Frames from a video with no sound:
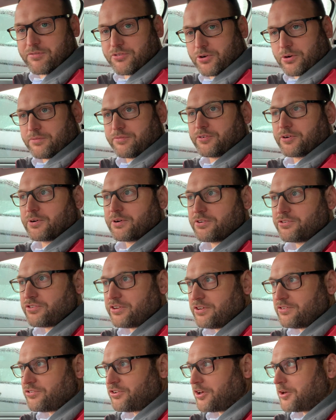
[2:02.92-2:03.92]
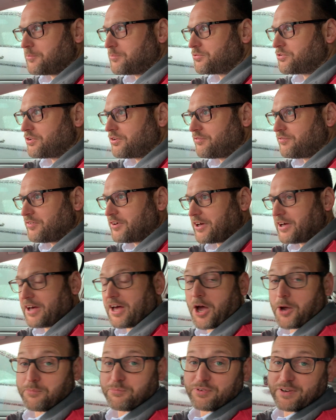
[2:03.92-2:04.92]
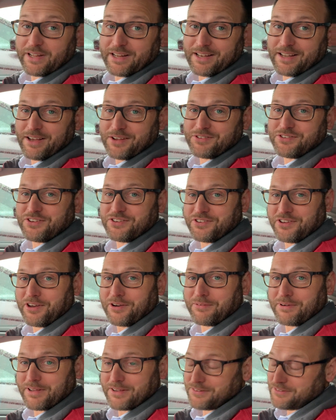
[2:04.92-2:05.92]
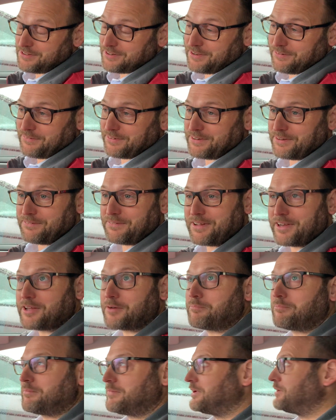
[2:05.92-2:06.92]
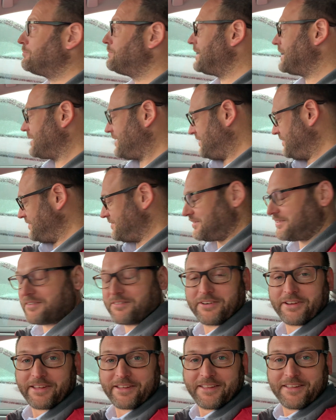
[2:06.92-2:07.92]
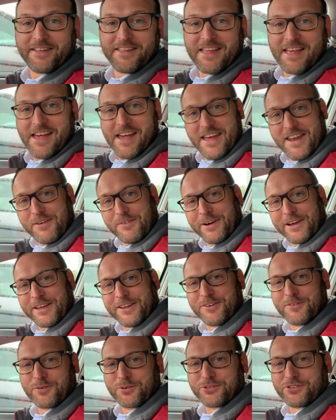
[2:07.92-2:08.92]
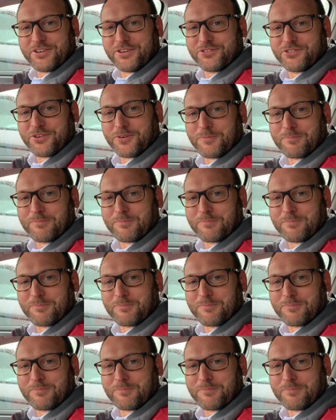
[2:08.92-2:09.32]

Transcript: got for us in terms of hopefully a light interior. You know, I don't like a black interior. Anyway, we'll see you soon.